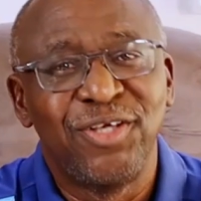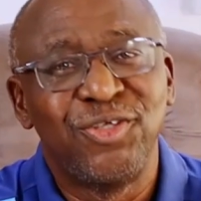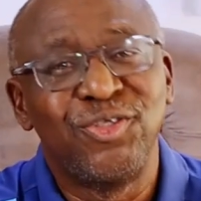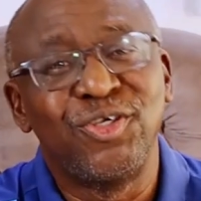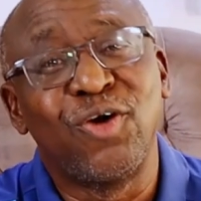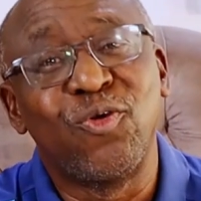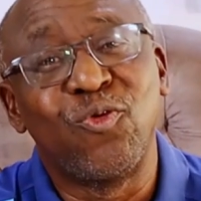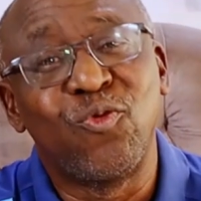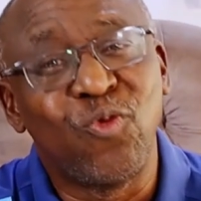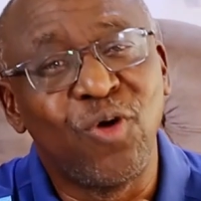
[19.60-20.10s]

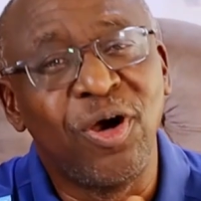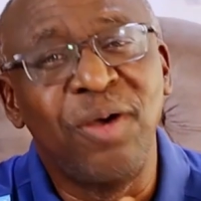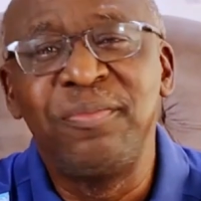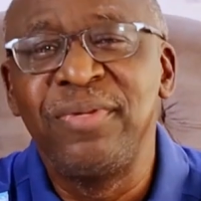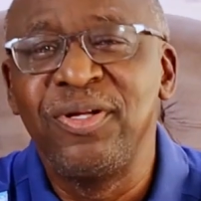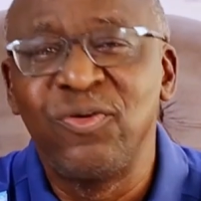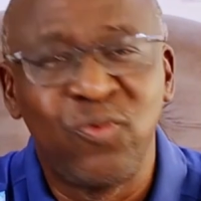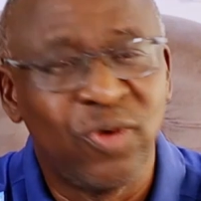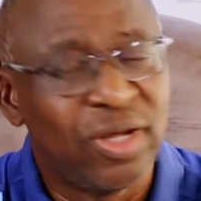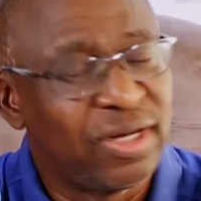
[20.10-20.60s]
You're
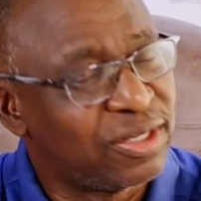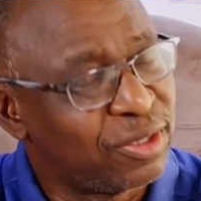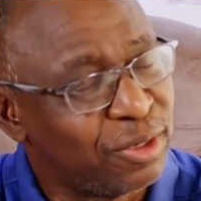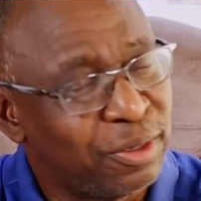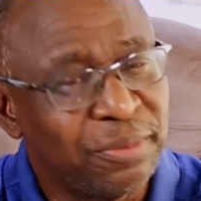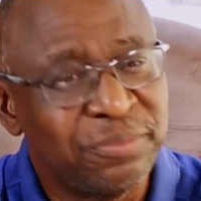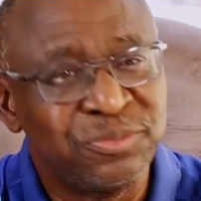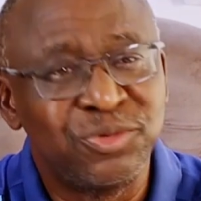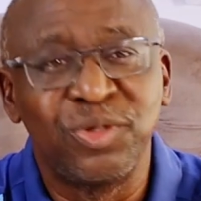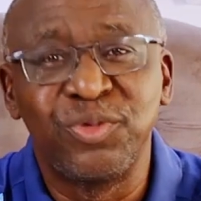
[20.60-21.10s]
warmly
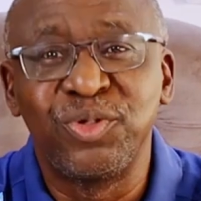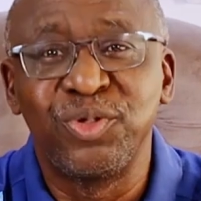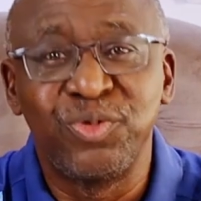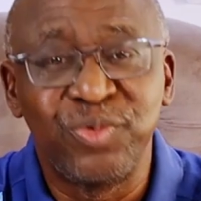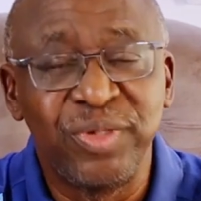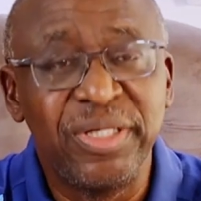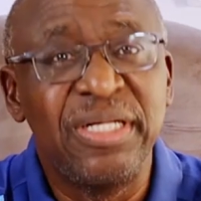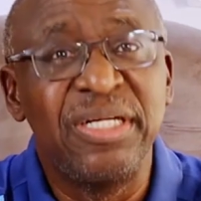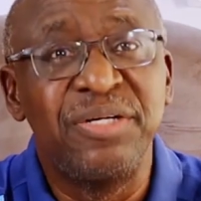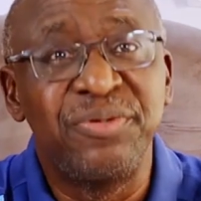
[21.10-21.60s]
welcome to the
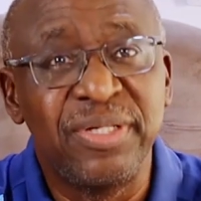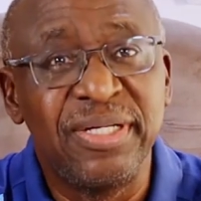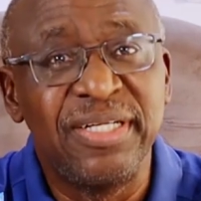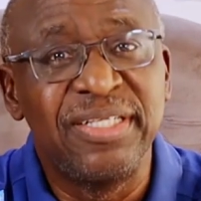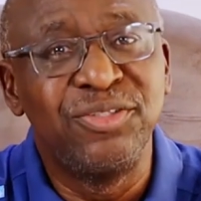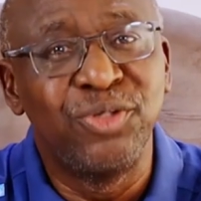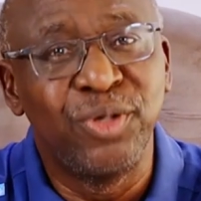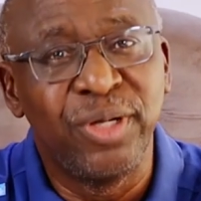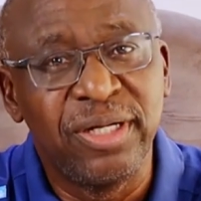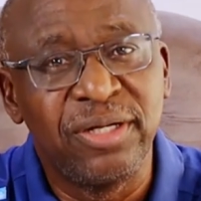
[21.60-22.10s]
Really Really
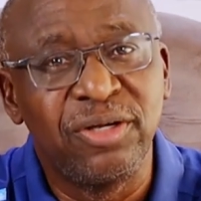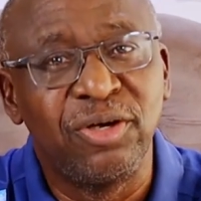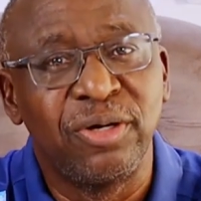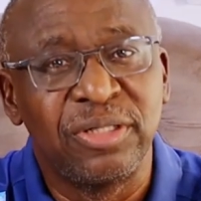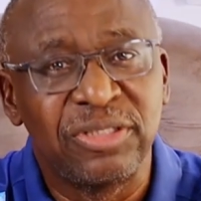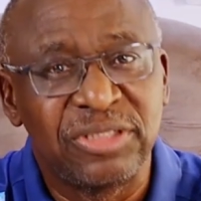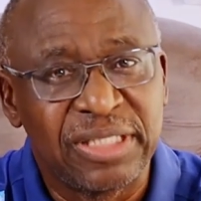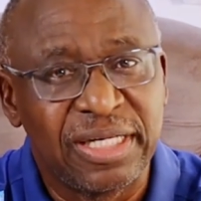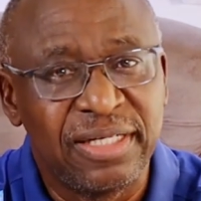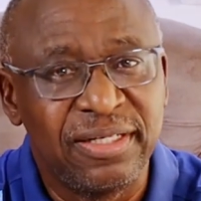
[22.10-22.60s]
Knowing
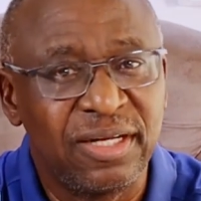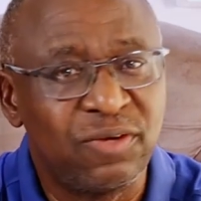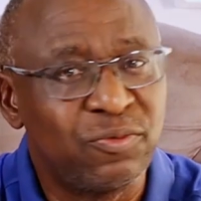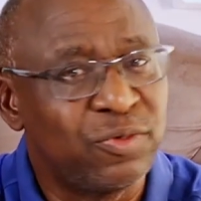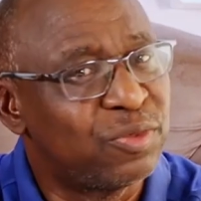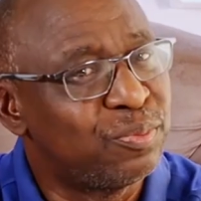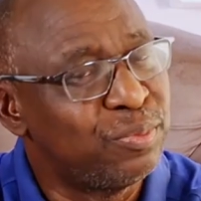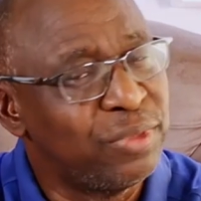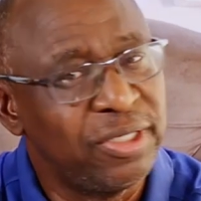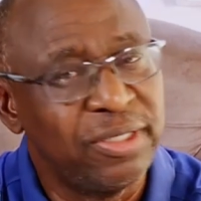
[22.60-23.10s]
God channel
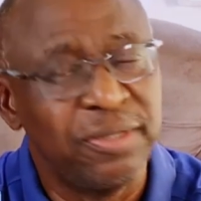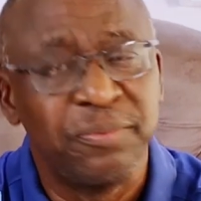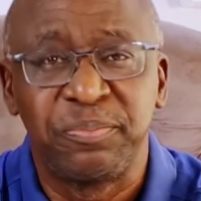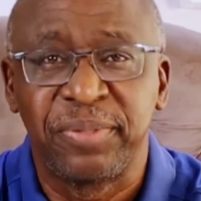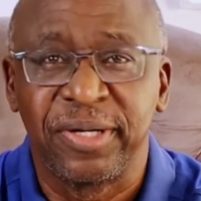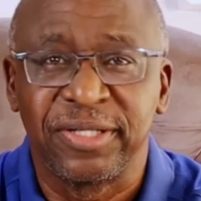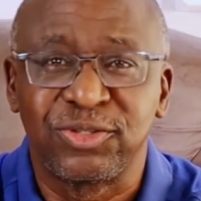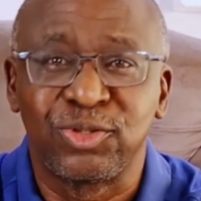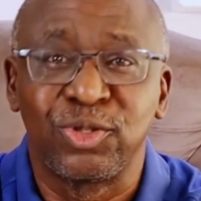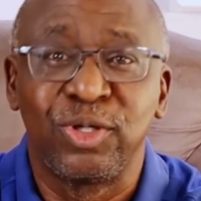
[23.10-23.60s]
with me,
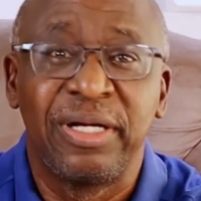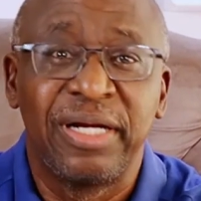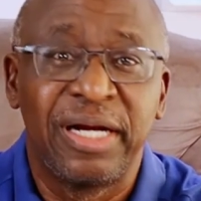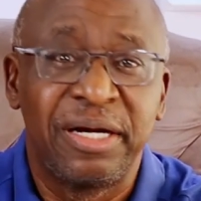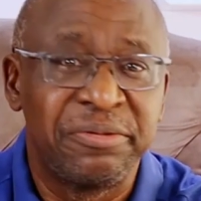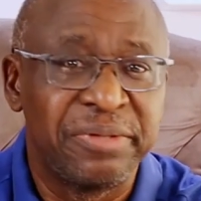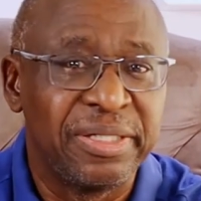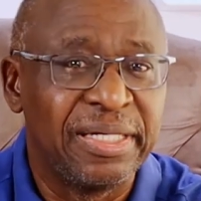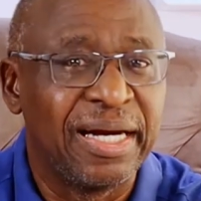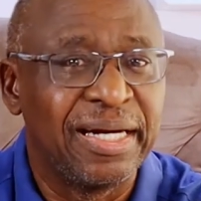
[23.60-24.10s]
Pastor
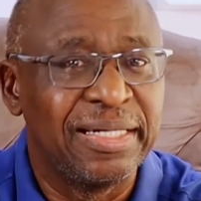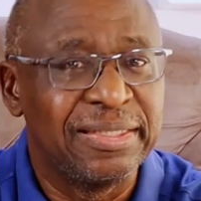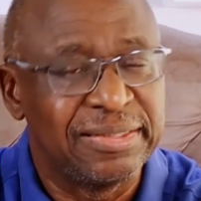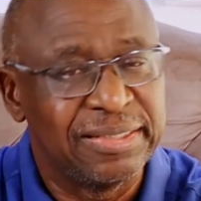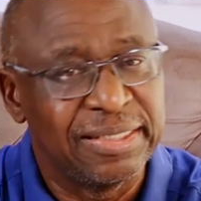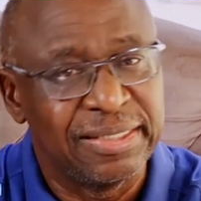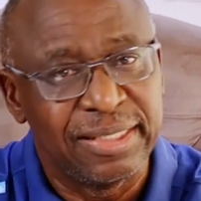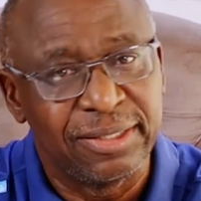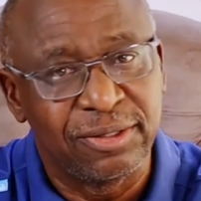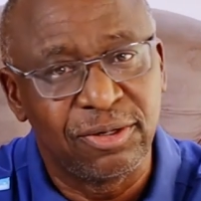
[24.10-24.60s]
Lanre
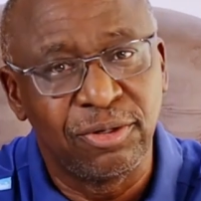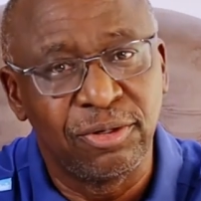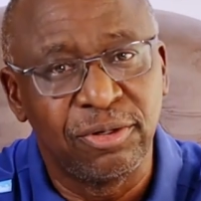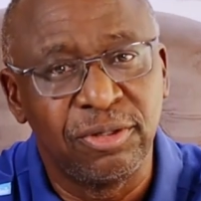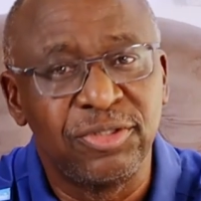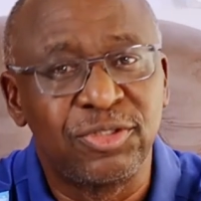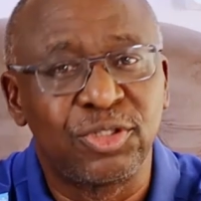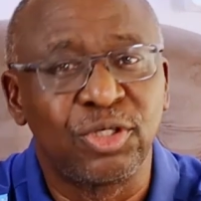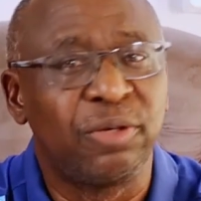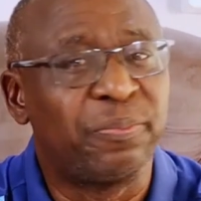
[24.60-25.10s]

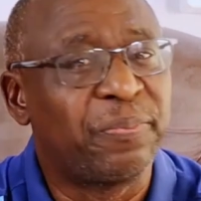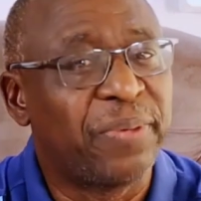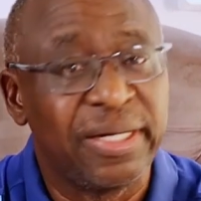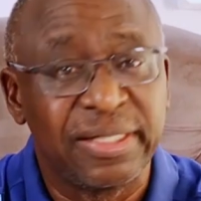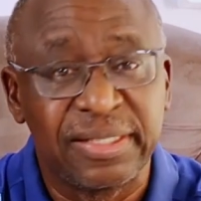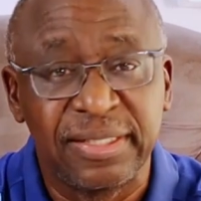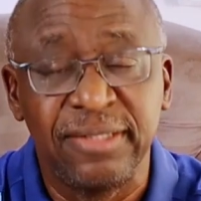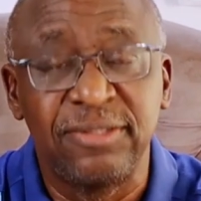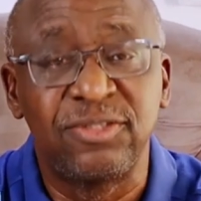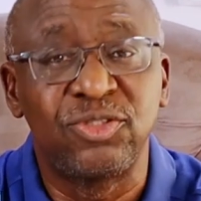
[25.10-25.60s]
Adenekan. It's all
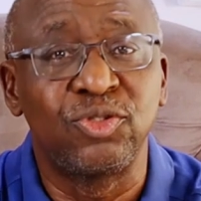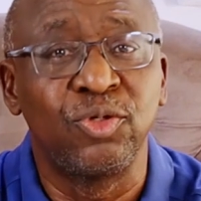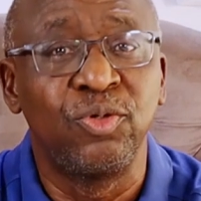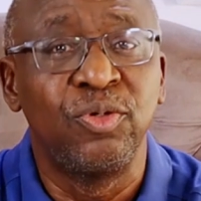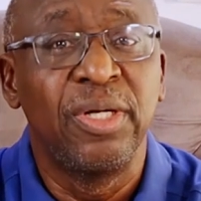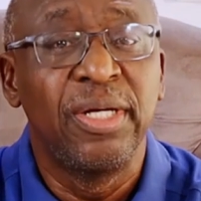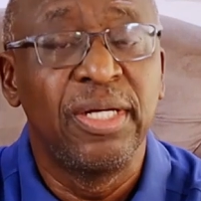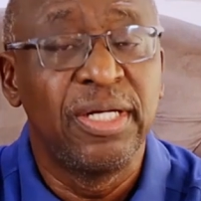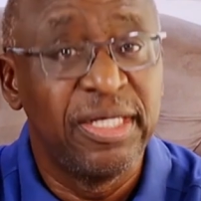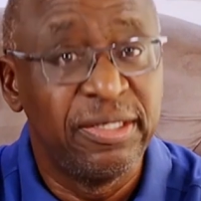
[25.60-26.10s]
packaged to
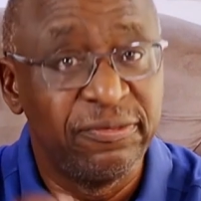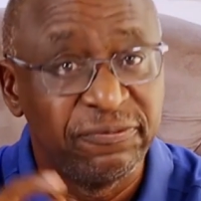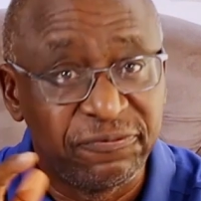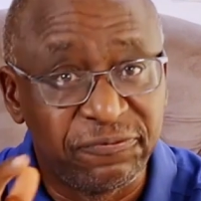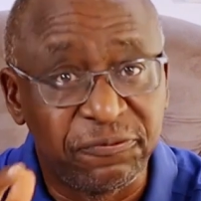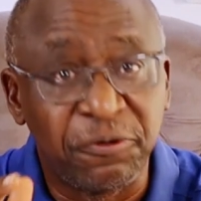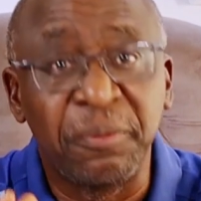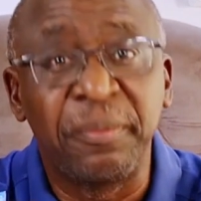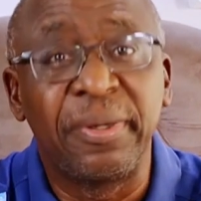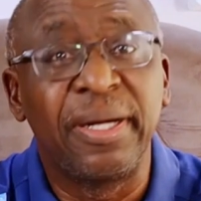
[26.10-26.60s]

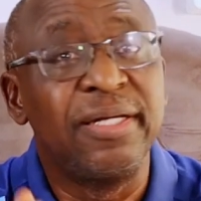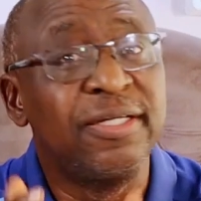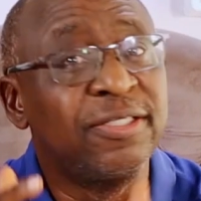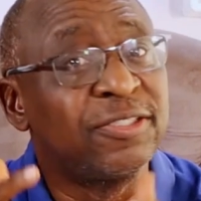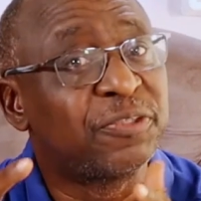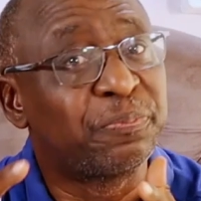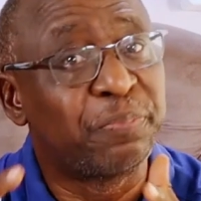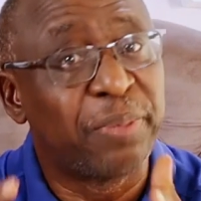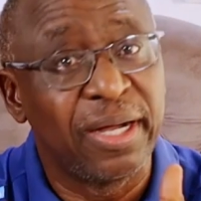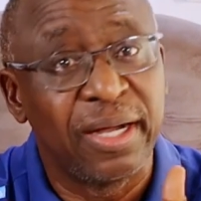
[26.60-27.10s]
inform and
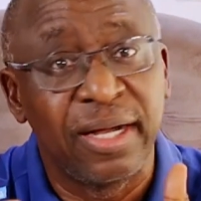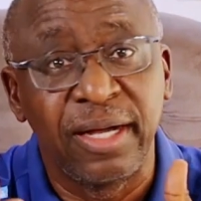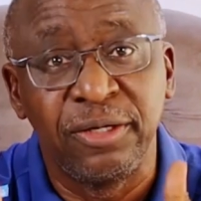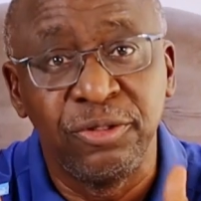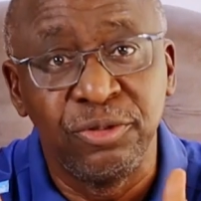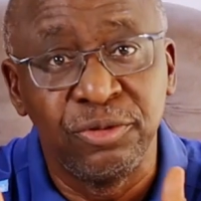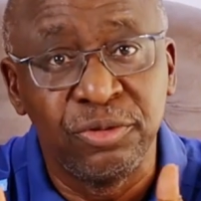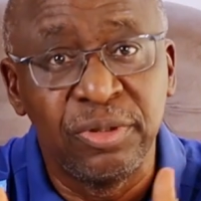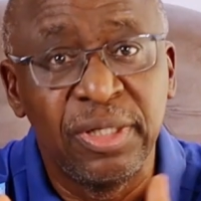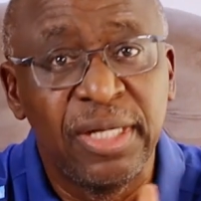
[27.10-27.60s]
inspire
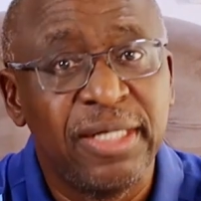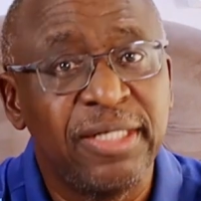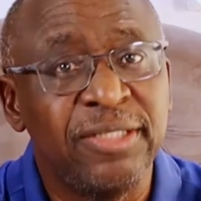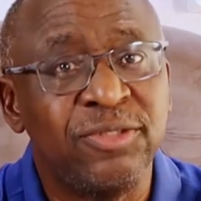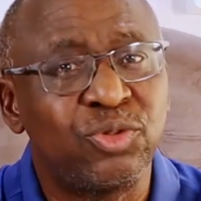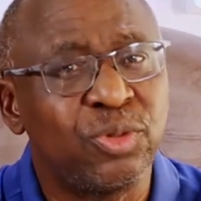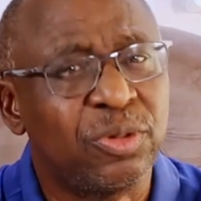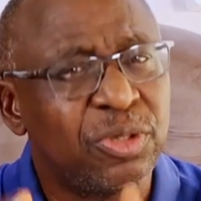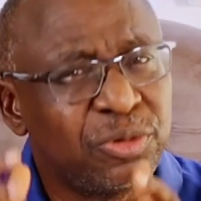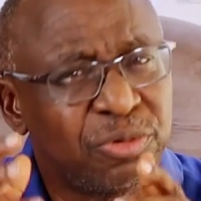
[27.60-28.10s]
you
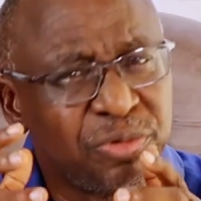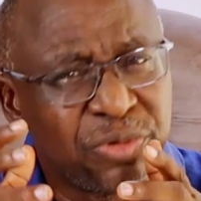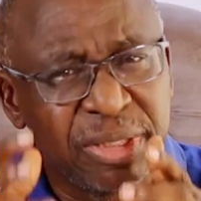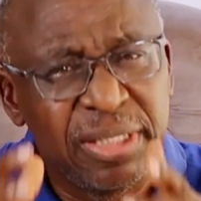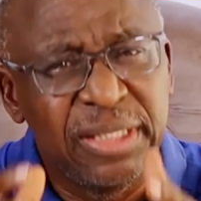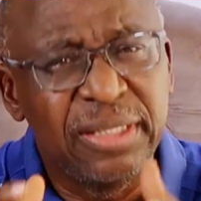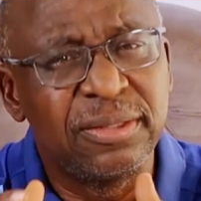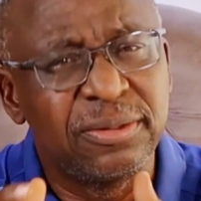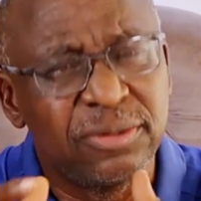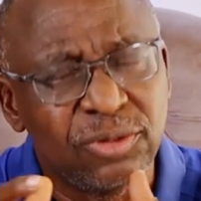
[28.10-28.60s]
into the
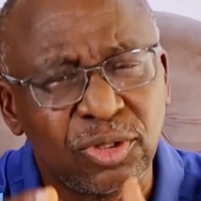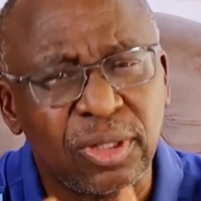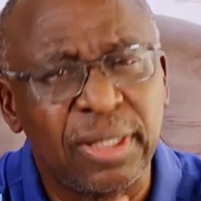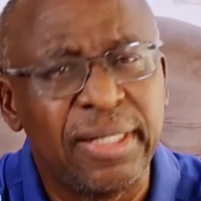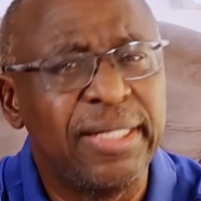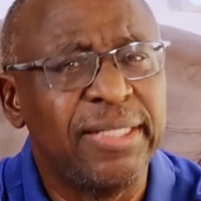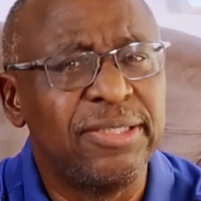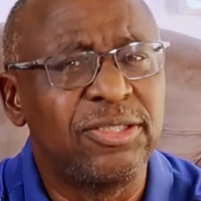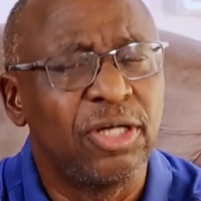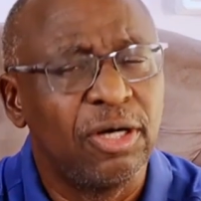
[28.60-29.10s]
real
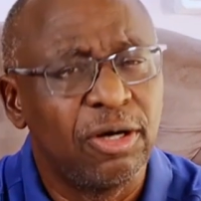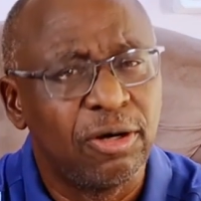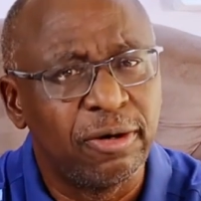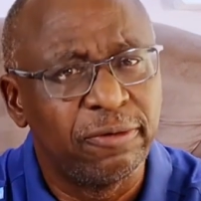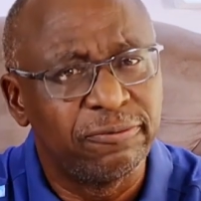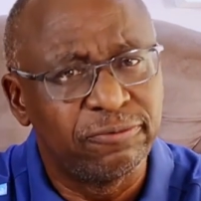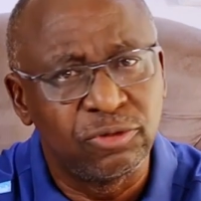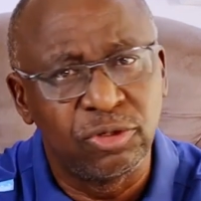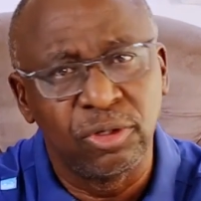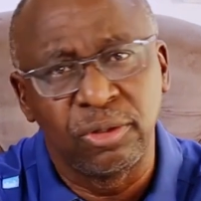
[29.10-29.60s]
knowledge
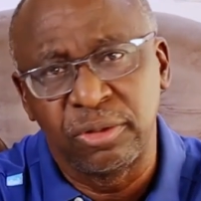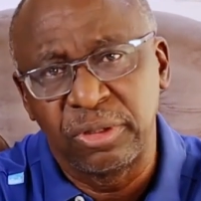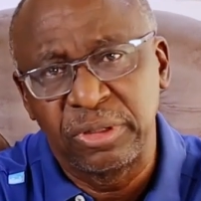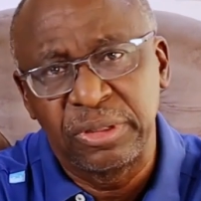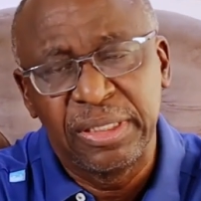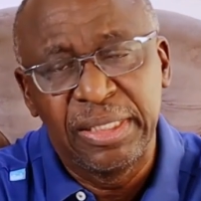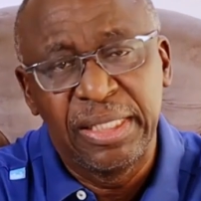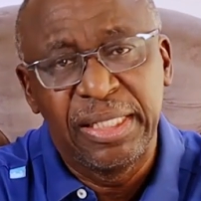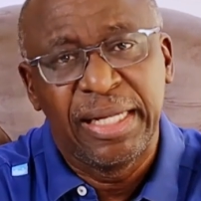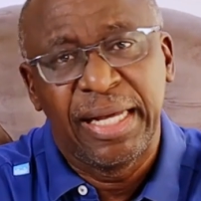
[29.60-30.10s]
of God